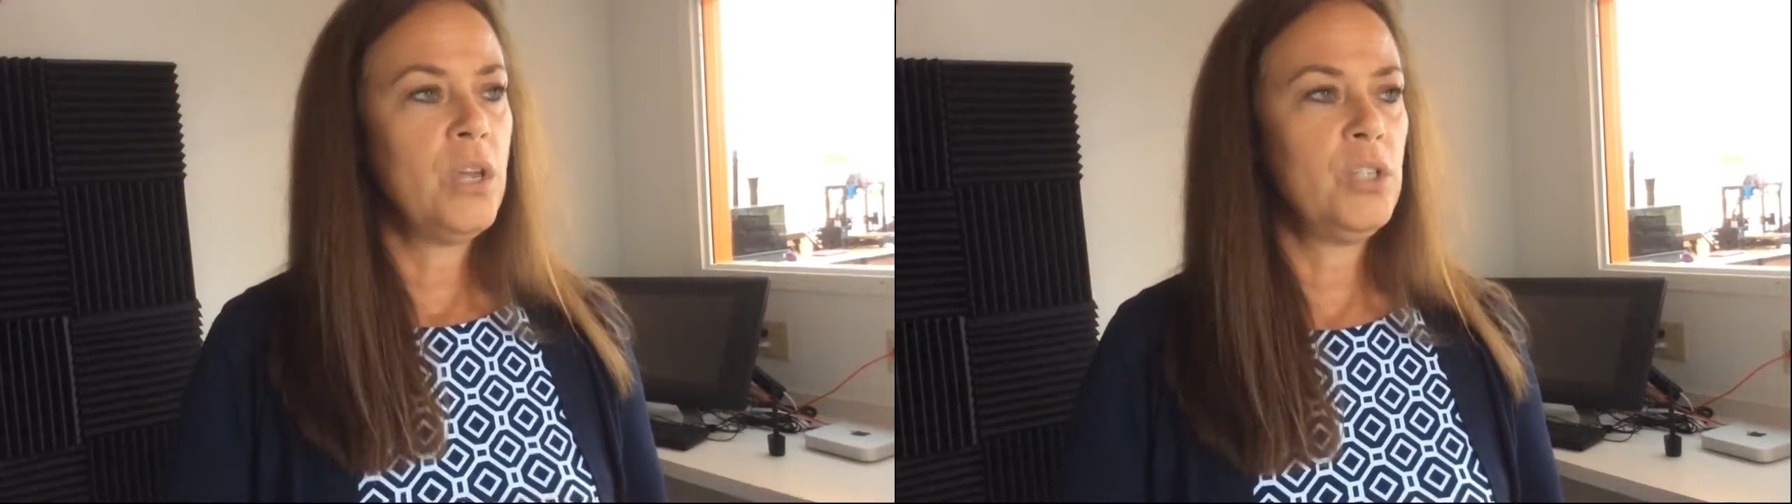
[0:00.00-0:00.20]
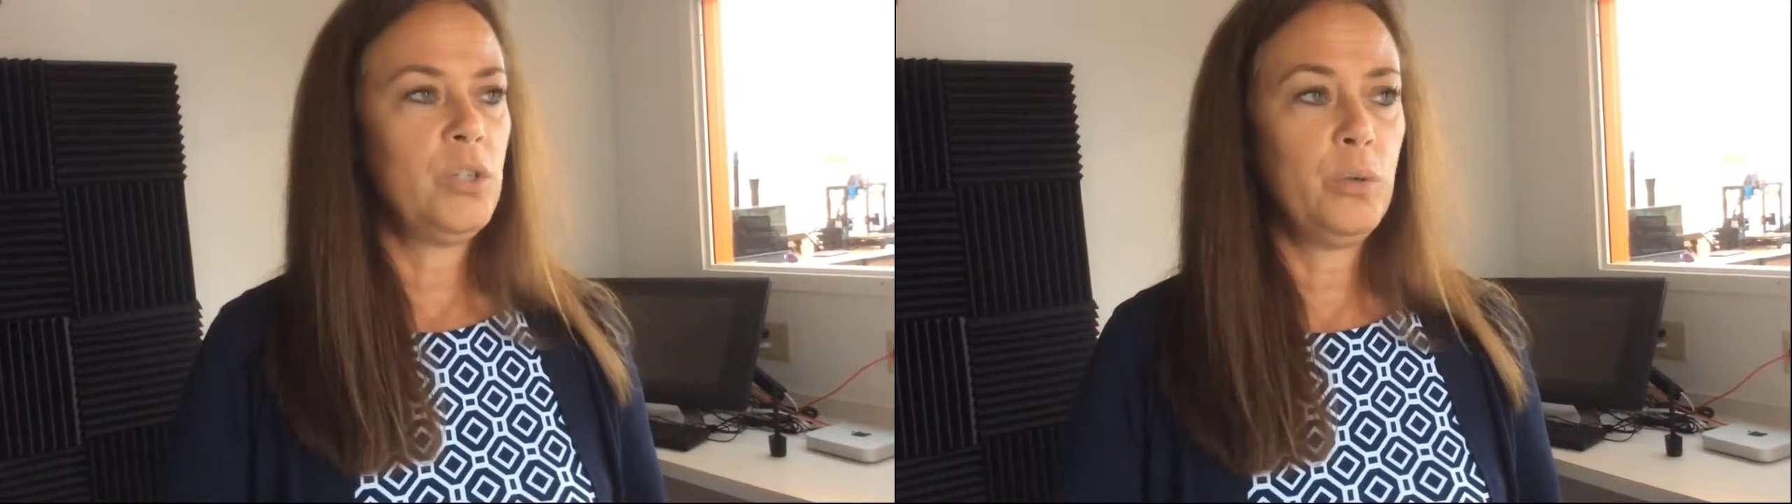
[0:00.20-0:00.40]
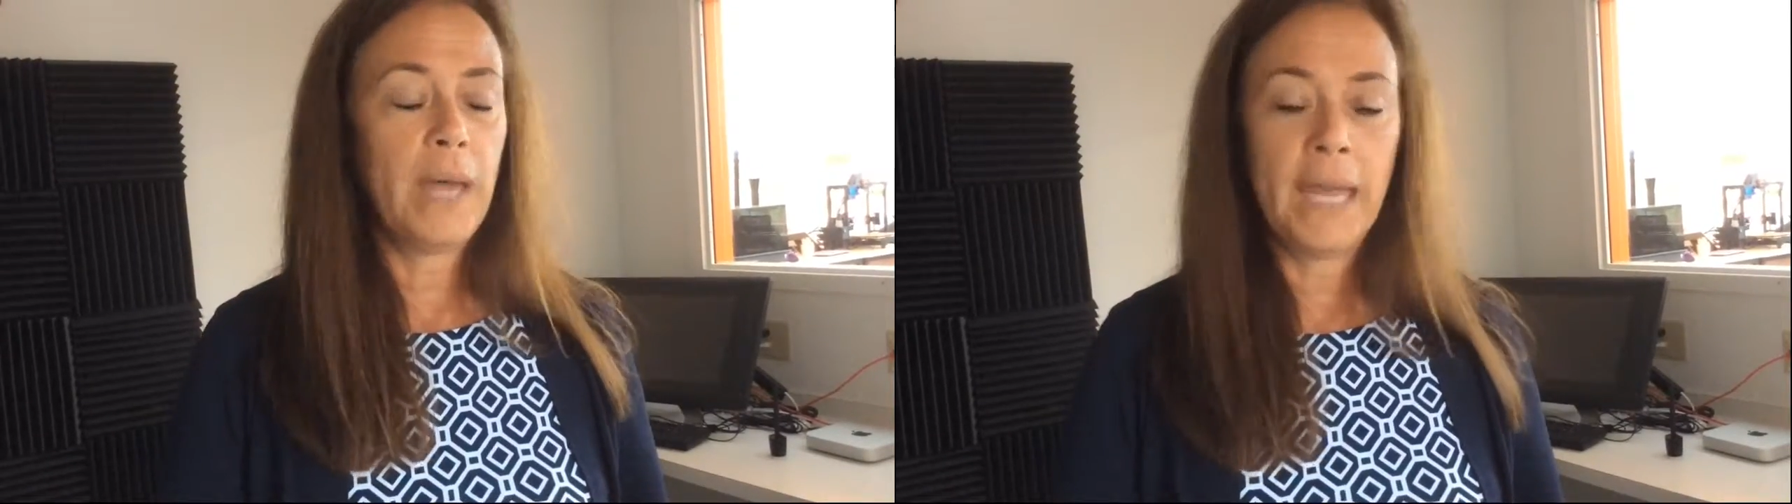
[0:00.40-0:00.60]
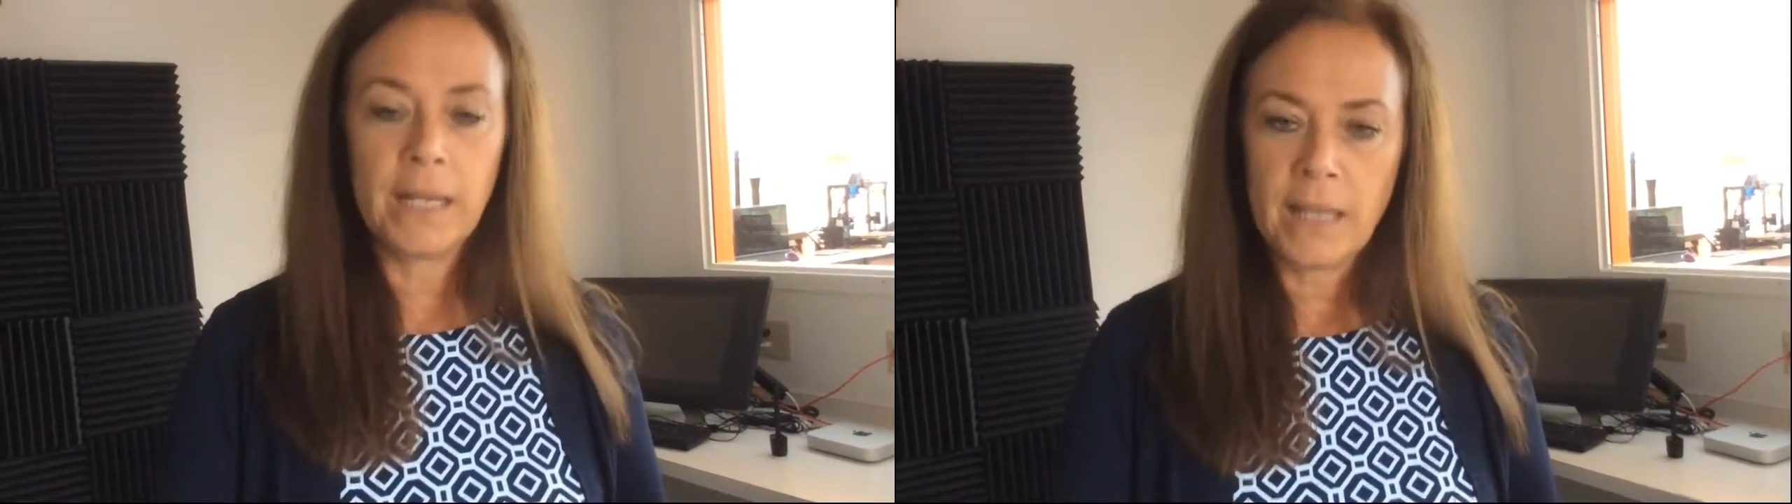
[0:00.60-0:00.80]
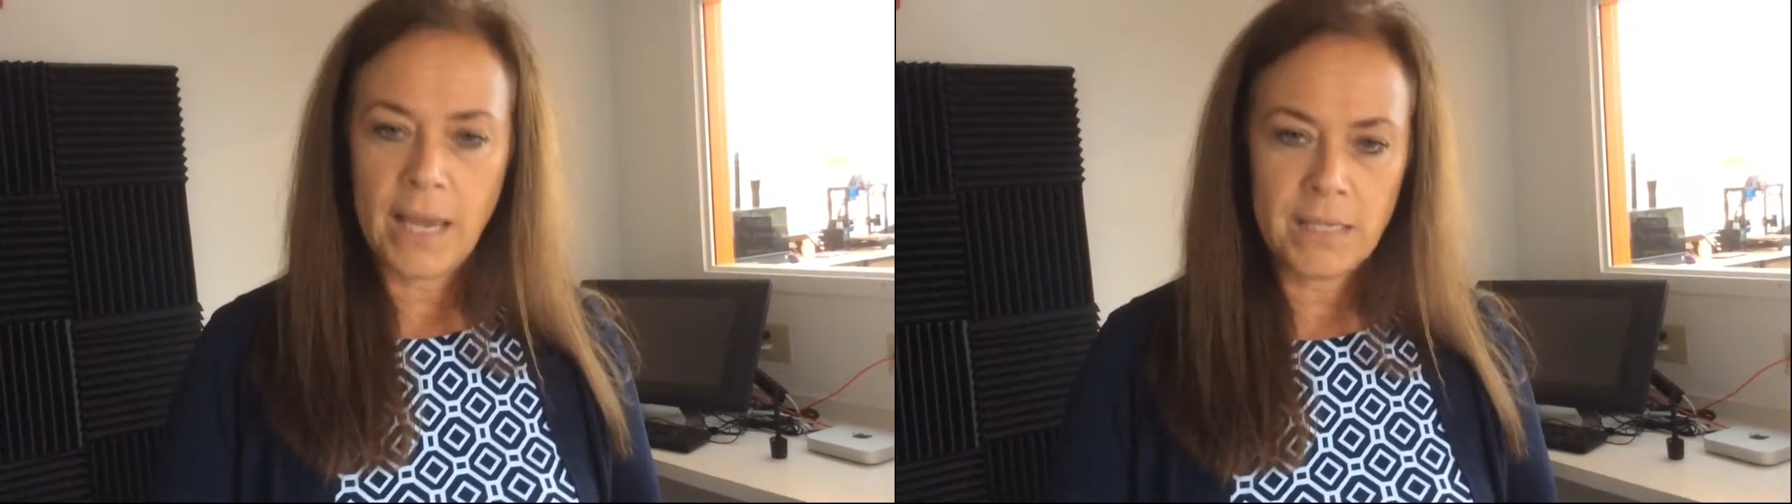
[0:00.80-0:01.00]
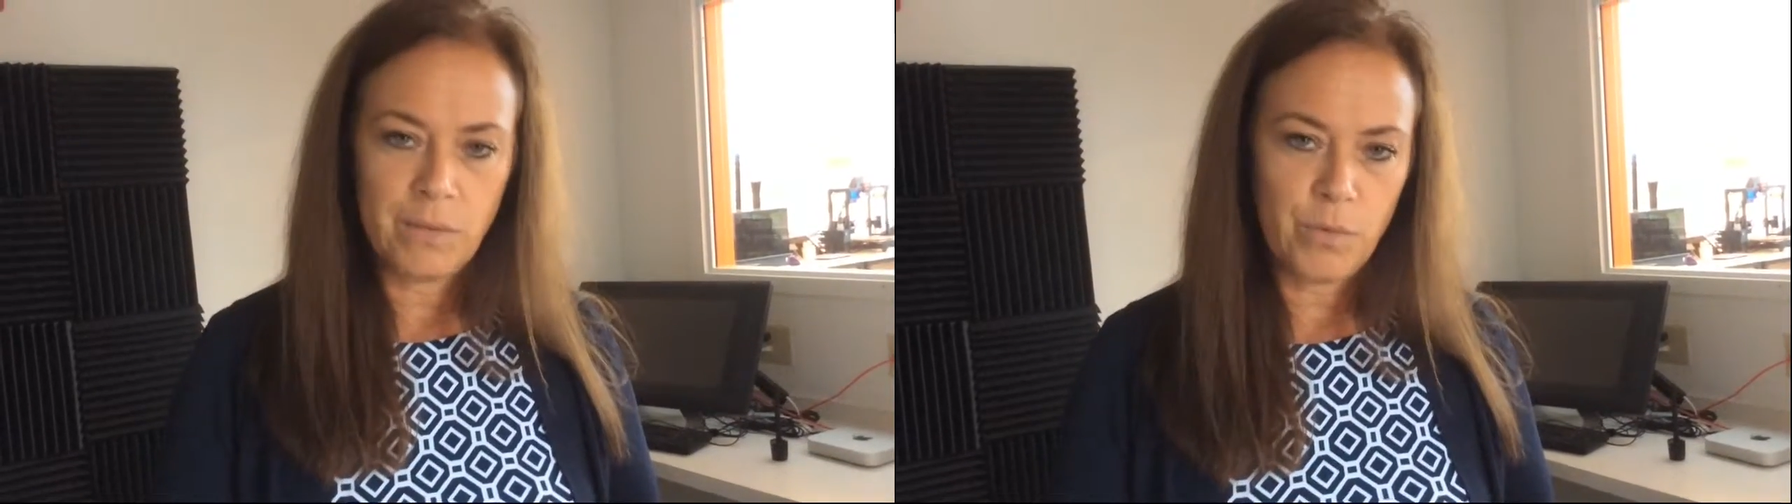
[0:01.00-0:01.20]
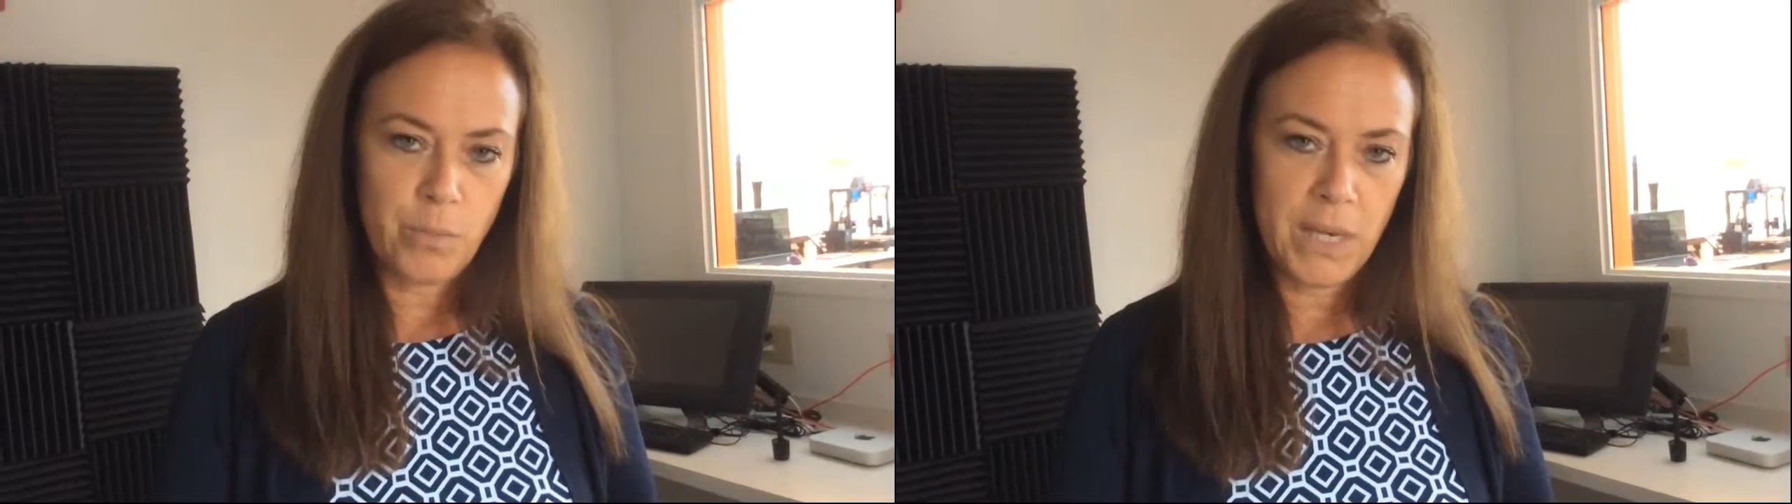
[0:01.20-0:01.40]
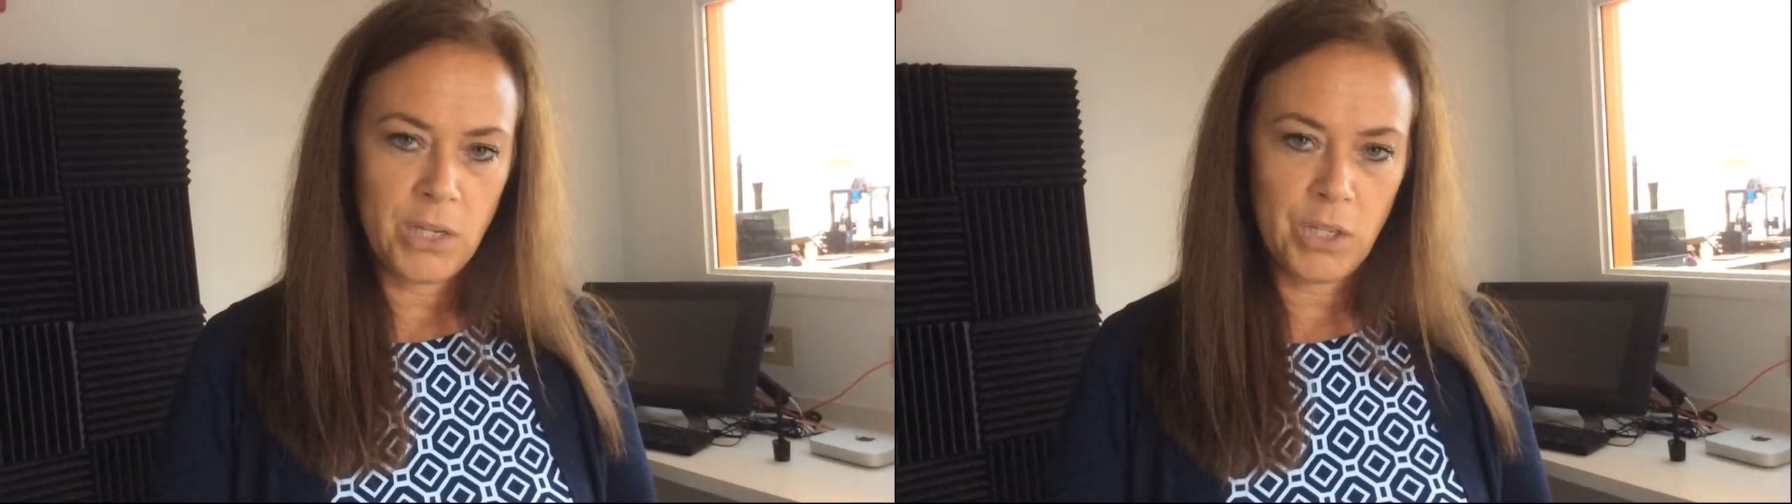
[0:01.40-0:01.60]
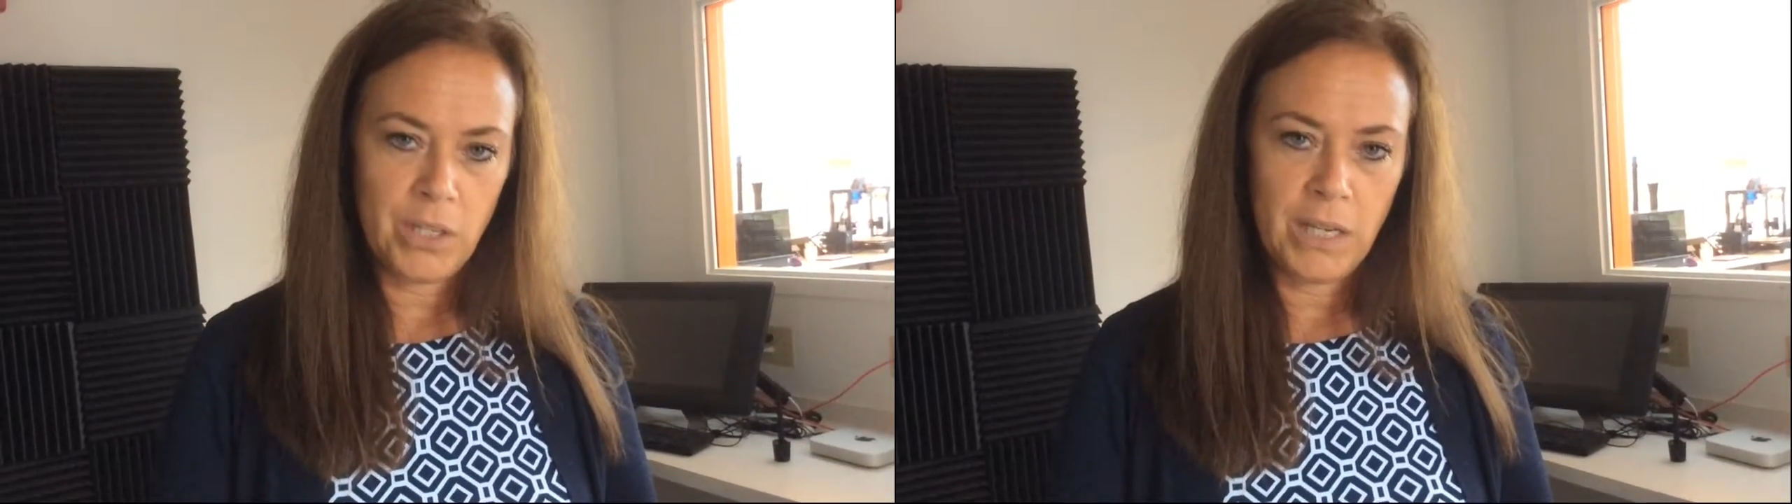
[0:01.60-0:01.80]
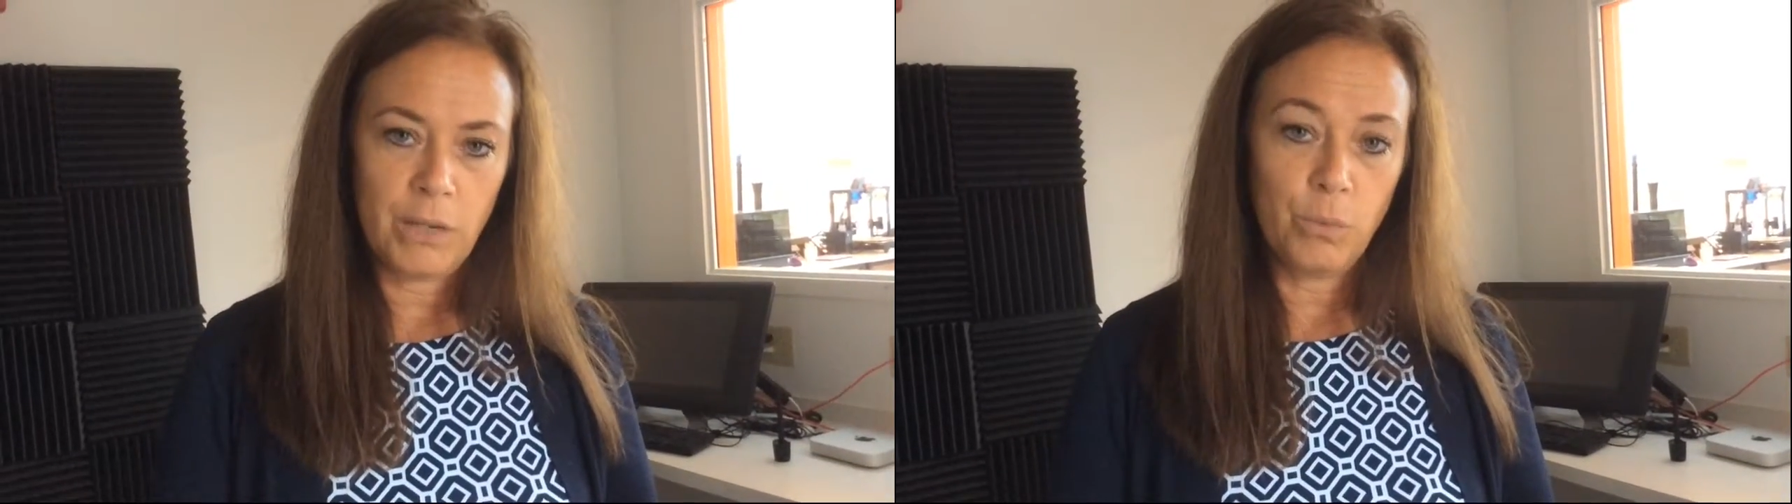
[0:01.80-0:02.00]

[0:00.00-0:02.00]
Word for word: to analyze information